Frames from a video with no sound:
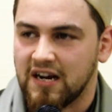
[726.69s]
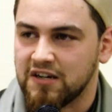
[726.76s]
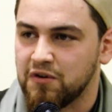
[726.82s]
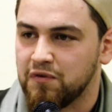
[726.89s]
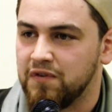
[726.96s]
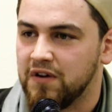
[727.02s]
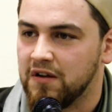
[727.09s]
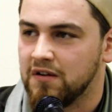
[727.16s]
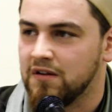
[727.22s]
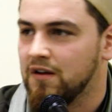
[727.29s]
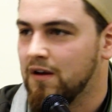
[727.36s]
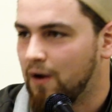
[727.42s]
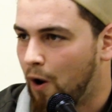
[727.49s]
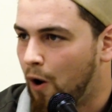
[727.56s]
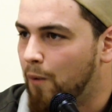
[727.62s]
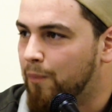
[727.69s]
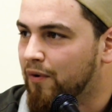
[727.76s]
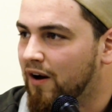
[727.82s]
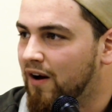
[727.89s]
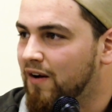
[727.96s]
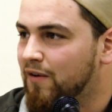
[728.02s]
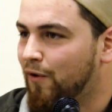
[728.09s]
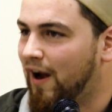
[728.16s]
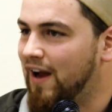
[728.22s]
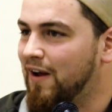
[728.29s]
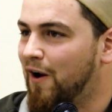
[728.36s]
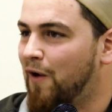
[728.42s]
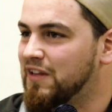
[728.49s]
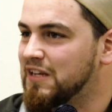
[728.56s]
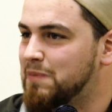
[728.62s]
Dr. Phil, Oprah,
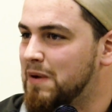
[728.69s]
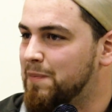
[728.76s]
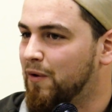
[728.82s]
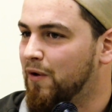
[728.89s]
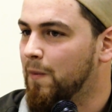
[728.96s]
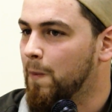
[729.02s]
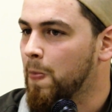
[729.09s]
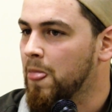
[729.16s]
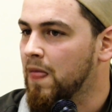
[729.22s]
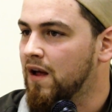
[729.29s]
right? All these people.